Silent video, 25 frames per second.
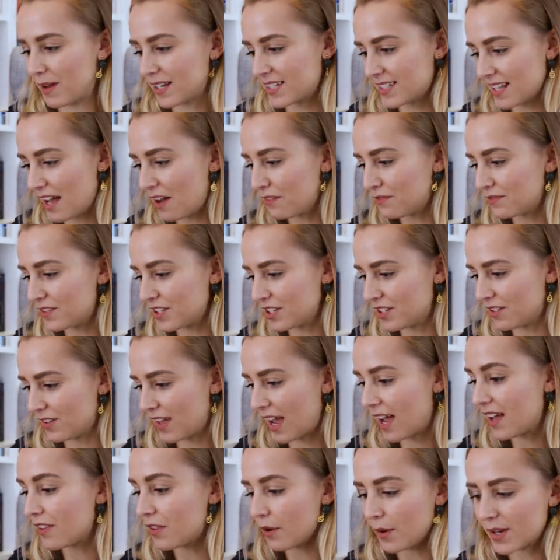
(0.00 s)
myself to do
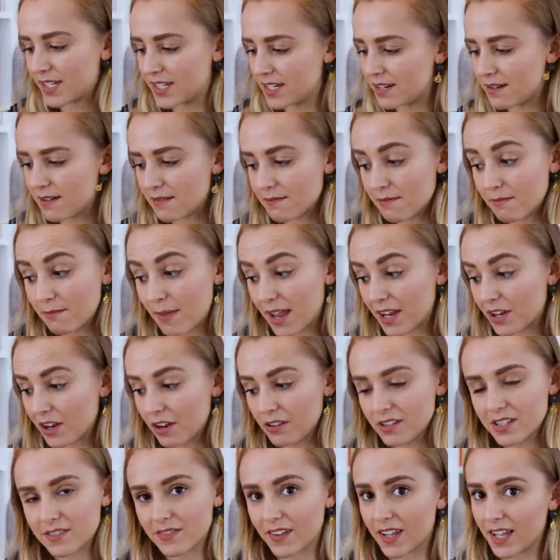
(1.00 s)
that, although I didn't make
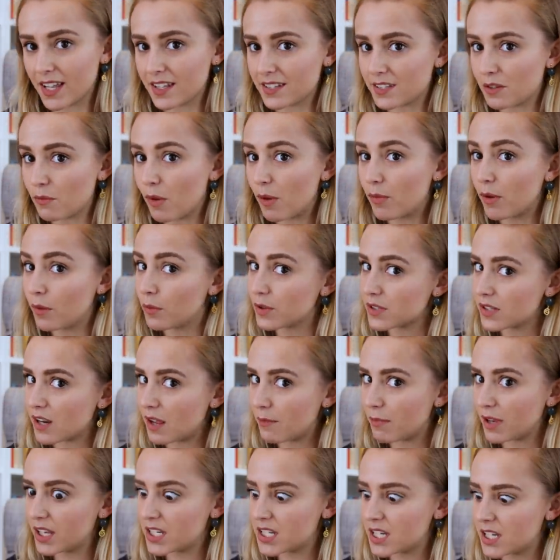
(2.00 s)
note of it here, so maybe it wasn't
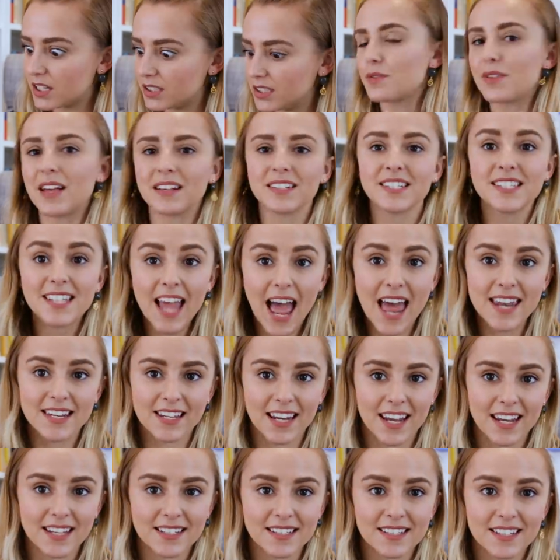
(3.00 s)
a big deal. So that's 10
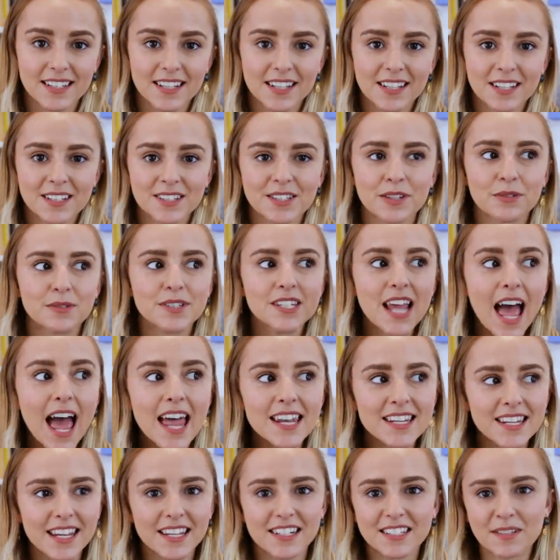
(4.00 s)
days. So
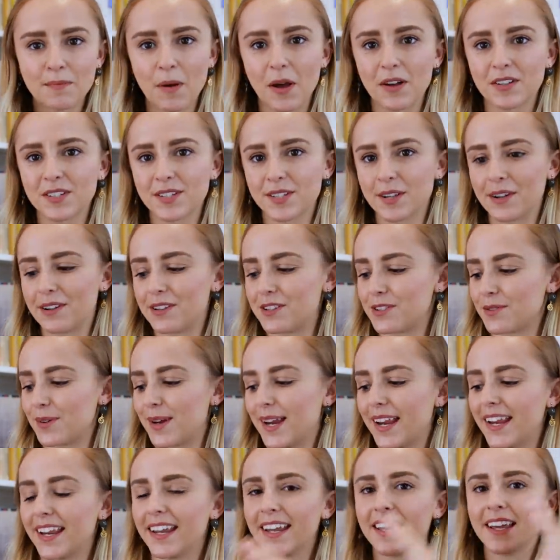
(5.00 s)
10 days
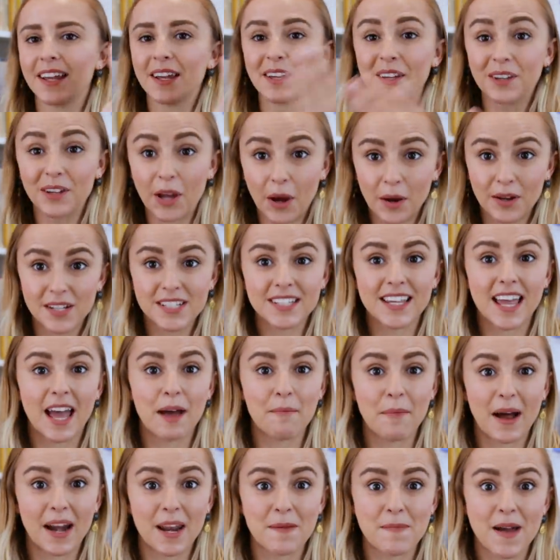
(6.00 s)
post-surgery going to get
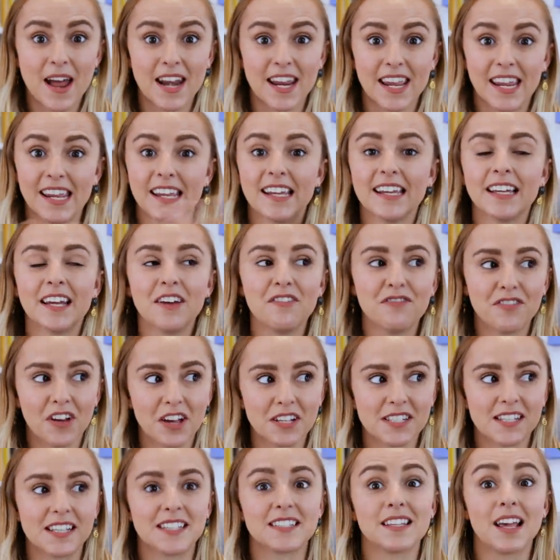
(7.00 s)
a mani-pedi
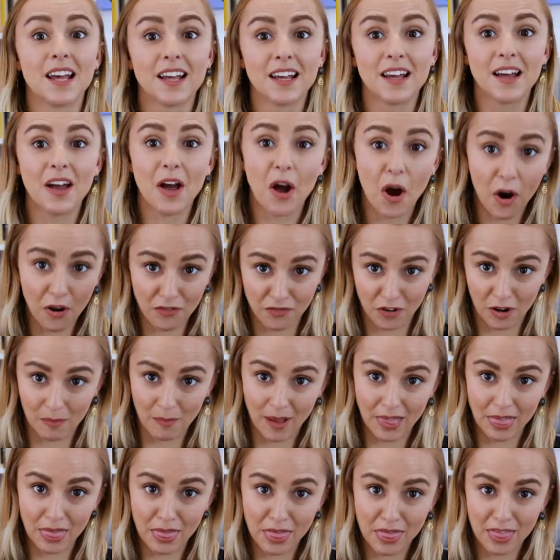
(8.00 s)
versus over a
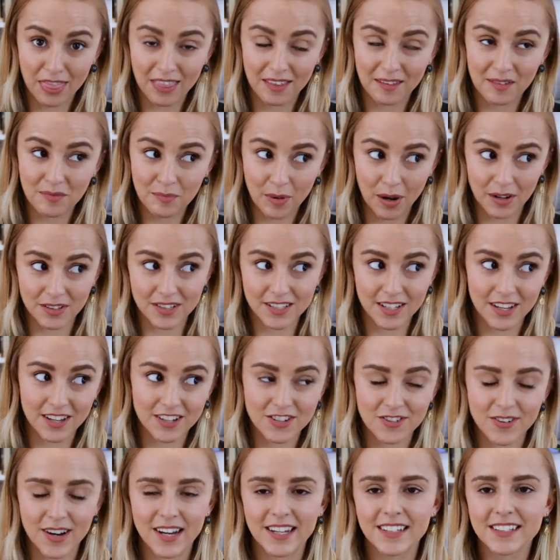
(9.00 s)
month
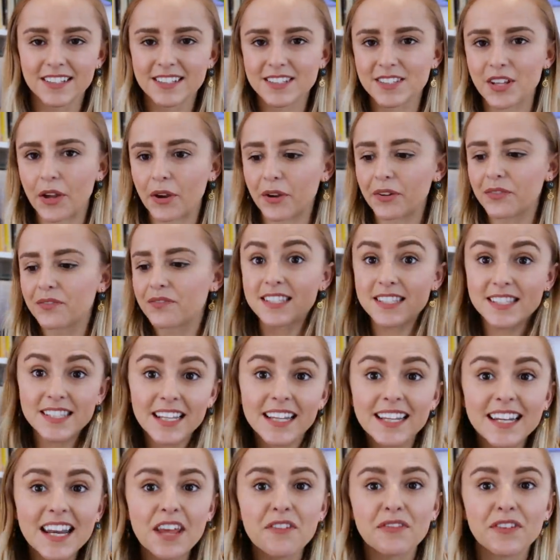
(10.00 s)
post-surgery. So
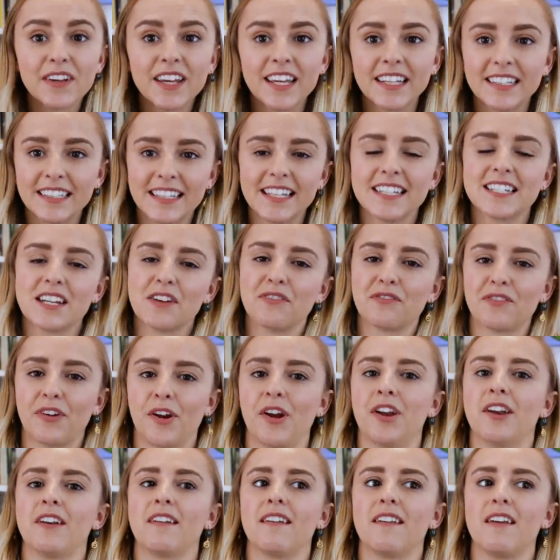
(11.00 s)
significantly
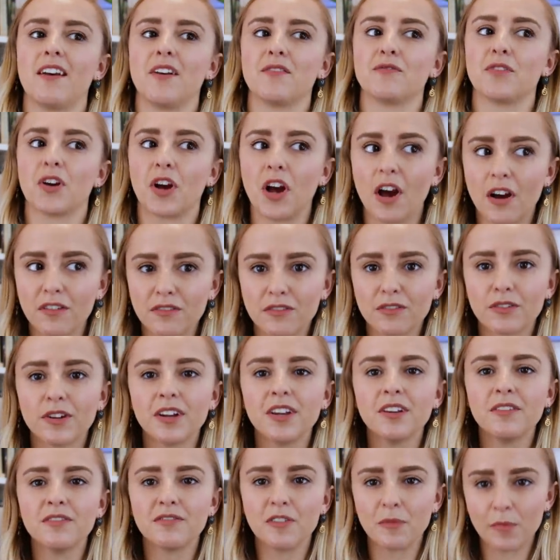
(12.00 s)
different
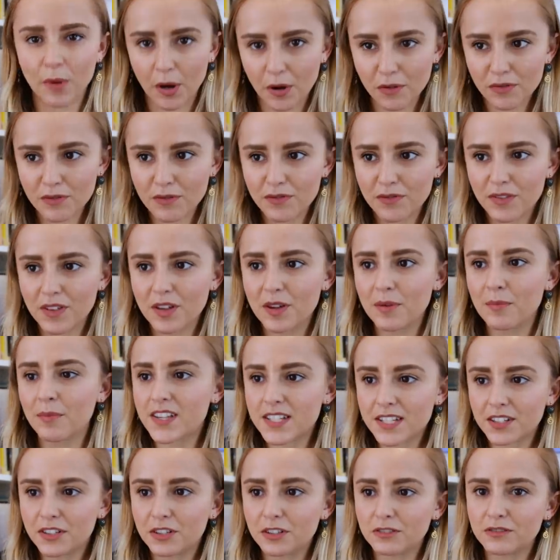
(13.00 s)
recovery for both of them.
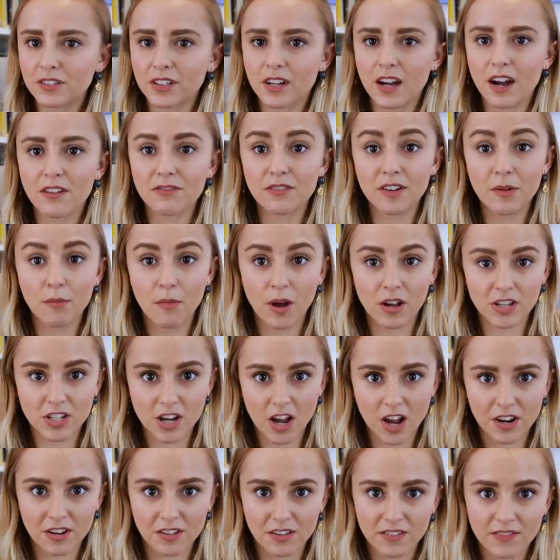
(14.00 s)
Physical recovery much
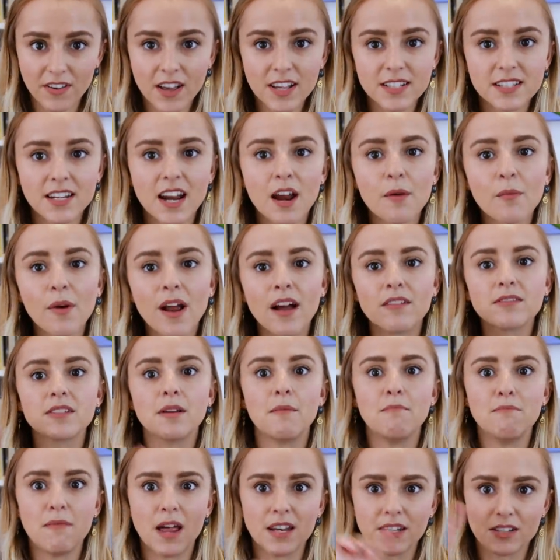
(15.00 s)
harder the first time
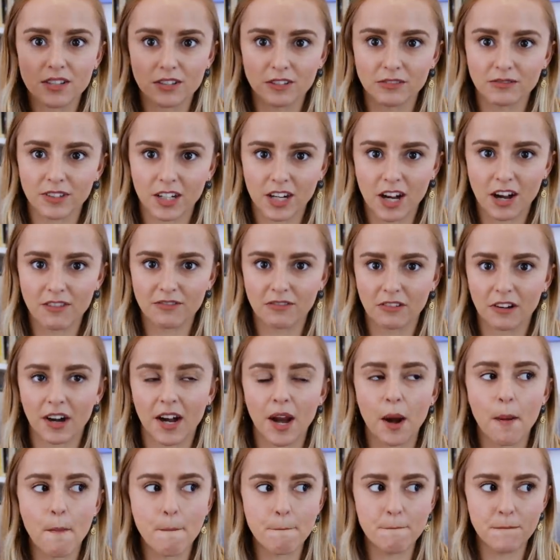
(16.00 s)
around, mental
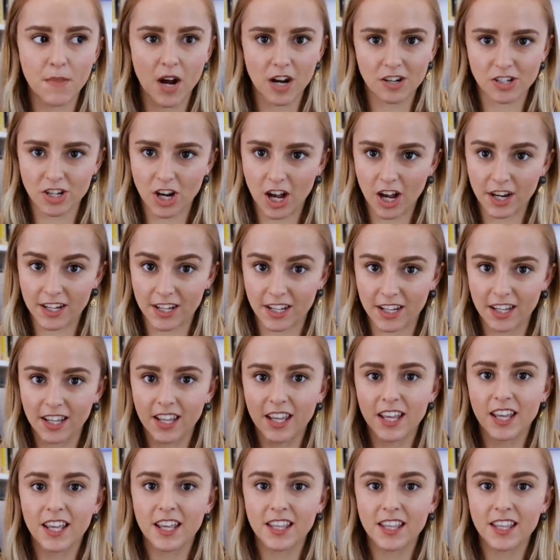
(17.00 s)
recovery much harder